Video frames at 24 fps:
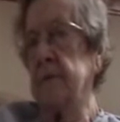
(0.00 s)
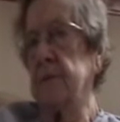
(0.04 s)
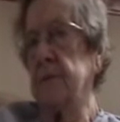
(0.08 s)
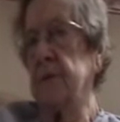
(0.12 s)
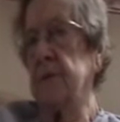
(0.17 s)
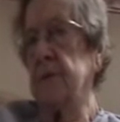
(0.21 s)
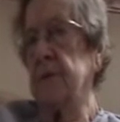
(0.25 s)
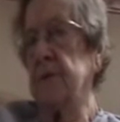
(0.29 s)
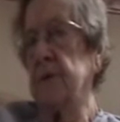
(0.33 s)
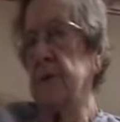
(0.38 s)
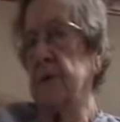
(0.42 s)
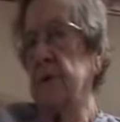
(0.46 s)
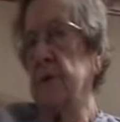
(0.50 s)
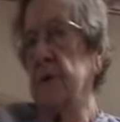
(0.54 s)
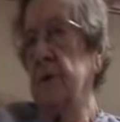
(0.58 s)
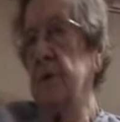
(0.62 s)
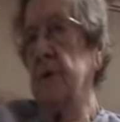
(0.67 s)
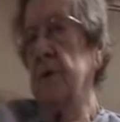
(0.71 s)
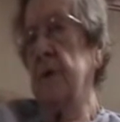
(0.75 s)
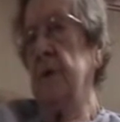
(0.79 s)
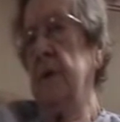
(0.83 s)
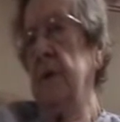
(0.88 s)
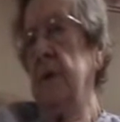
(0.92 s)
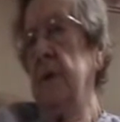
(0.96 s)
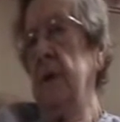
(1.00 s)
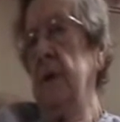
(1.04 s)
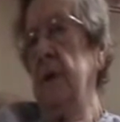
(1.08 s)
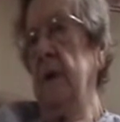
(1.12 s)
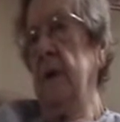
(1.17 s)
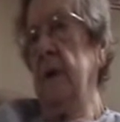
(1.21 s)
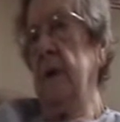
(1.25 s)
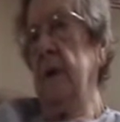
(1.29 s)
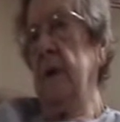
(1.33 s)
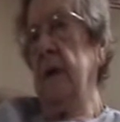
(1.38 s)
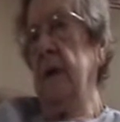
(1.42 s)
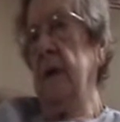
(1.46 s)
We used to go
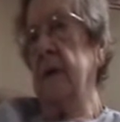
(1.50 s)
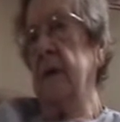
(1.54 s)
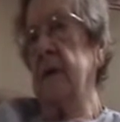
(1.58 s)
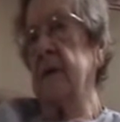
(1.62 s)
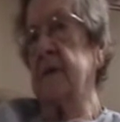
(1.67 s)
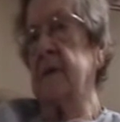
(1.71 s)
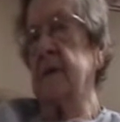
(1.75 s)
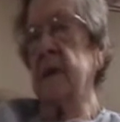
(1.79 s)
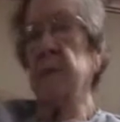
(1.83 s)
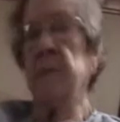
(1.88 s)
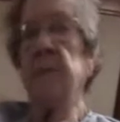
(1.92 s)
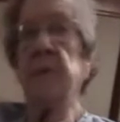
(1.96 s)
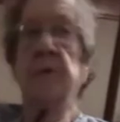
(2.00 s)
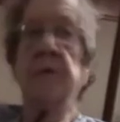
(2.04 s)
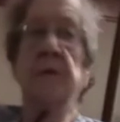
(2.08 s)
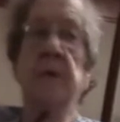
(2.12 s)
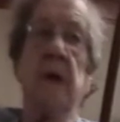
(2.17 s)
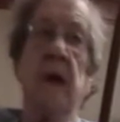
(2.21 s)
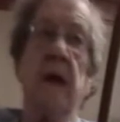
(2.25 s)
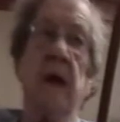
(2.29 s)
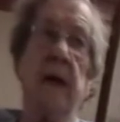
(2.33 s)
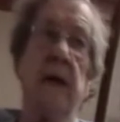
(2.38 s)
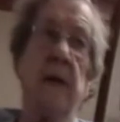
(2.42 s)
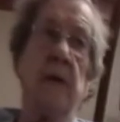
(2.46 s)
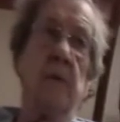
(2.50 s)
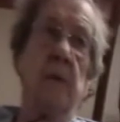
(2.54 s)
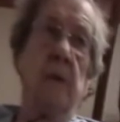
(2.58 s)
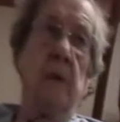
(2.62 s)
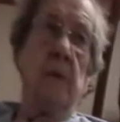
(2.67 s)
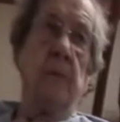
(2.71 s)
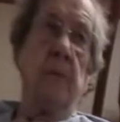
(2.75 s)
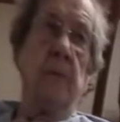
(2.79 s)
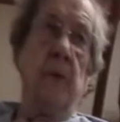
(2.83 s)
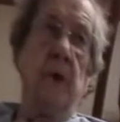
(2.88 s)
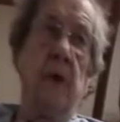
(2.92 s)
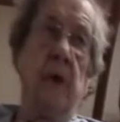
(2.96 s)
in the summer to
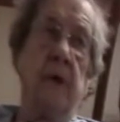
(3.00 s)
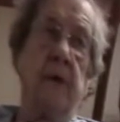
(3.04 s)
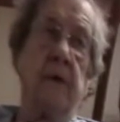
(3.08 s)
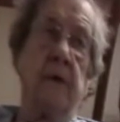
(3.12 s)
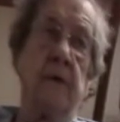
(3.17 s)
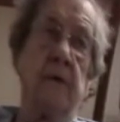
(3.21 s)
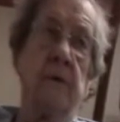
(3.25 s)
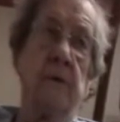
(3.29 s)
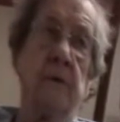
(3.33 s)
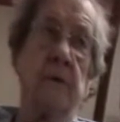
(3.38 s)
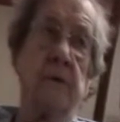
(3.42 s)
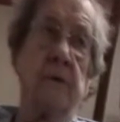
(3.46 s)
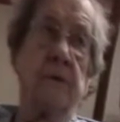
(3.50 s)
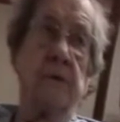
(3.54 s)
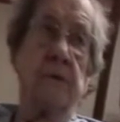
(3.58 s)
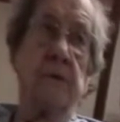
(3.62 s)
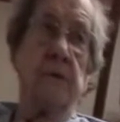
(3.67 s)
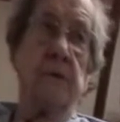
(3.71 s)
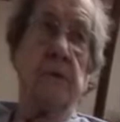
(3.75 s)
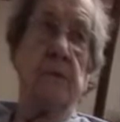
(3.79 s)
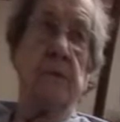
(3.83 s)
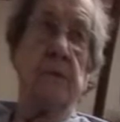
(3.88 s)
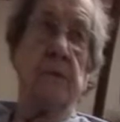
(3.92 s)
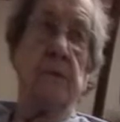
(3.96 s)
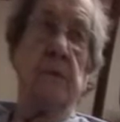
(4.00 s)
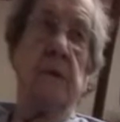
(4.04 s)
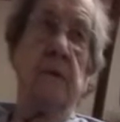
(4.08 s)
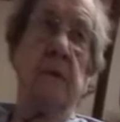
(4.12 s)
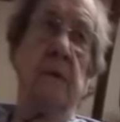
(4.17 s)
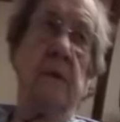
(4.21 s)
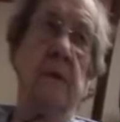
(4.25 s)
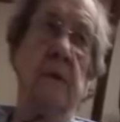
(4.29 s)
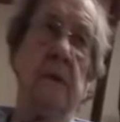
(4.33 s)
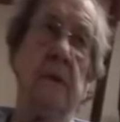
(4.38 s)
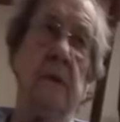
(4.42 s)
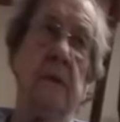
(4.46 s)
Idlewild Park, the whole school,
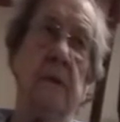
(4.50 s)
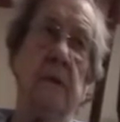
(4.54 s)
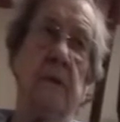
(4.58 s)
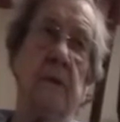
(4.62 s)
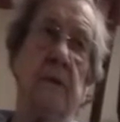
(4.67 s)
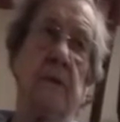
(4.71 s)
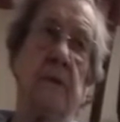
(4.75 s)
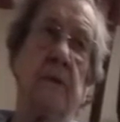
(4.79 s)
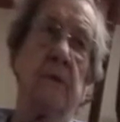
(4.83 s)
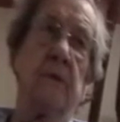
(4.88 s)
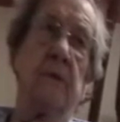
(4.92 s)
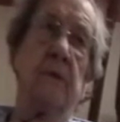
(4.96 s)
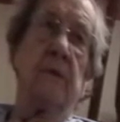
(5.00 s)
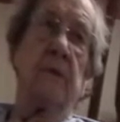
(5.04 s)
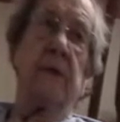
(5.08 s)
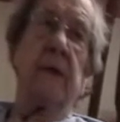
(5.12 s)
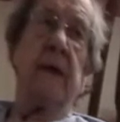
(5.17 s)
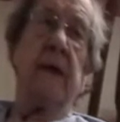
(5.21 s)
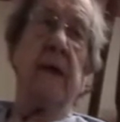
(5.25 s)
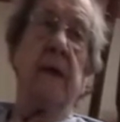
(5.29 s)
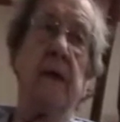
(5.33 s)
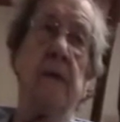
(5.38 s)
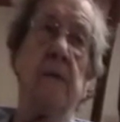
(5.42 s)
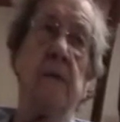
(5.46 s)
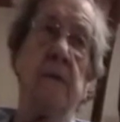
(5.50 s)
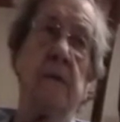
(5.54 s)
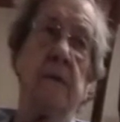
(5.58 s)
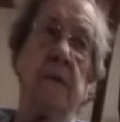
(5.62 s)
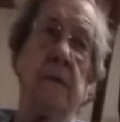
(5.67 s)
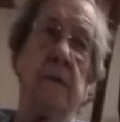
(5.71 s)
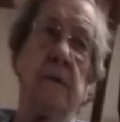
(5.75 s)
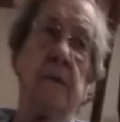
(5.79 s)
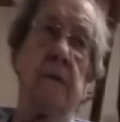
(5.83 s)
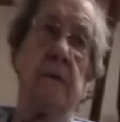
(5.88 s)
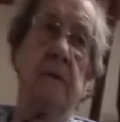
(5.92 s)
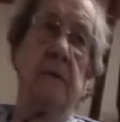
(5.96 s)
or
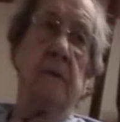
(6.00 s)
Kennywood.